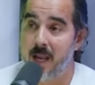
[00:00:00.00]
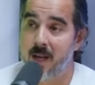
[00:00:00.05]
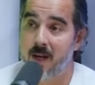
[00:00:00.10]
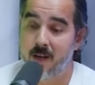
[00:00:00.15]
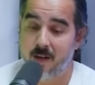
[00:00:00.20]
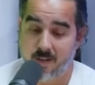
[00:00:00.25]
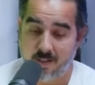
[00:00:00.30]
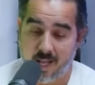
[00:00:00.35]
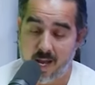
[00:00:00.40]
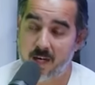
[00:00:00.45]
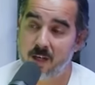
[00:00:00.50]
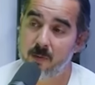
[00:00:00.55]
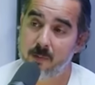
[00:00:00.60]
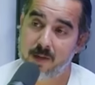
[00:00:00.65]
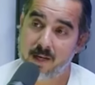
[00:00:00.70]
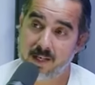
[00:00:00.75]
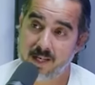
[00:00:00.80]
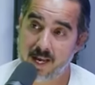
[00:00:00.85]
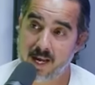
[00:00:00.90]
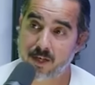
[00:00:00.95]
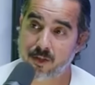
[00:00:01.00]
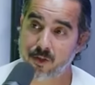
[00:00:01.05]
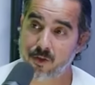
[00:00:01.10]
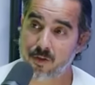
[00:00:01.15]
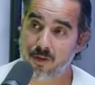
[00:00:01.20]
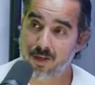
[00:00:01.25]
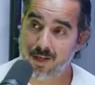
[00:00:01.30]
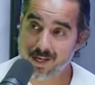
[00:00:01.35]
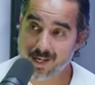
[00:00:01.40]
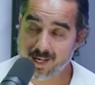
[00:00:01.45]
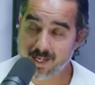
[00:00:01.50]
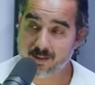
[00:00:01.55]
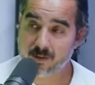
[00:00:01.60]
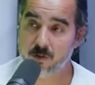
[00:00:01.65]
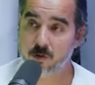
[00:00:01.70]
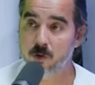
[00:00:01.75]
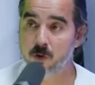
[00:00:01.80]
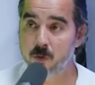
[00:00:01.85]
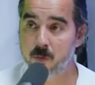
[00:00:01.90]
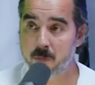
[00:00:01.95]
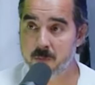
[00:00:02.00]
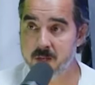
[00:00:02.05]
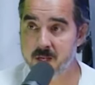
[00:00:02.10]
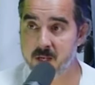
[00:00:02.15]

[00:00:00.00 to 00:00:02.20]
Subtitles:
And that communication leads to